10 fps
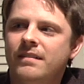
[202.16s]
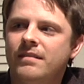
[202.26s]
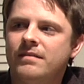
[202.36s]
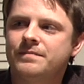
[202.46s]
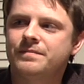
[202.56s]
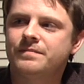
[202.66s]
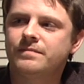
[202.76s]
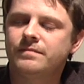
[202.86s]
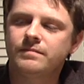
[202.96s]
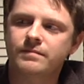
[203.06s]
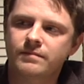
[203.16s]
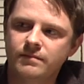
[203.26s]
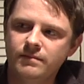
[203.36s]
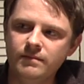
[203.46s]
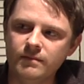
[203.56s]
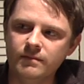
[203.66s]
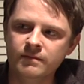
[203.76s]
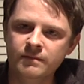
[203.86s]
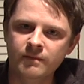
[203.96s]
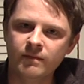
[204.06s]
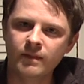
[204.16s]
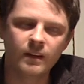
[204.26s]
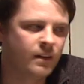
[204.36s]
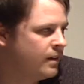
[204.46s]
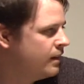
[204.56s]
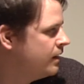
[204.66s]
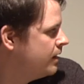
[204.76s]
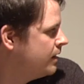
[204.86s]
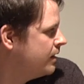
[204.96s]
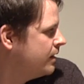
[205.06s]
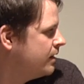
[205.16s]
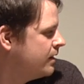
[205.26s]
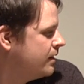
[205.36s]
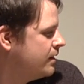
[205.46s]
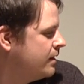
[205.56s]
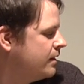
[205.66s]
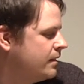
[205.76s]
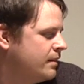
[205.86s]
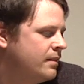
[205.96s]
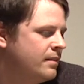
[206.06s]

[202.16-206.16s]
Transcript: (silent)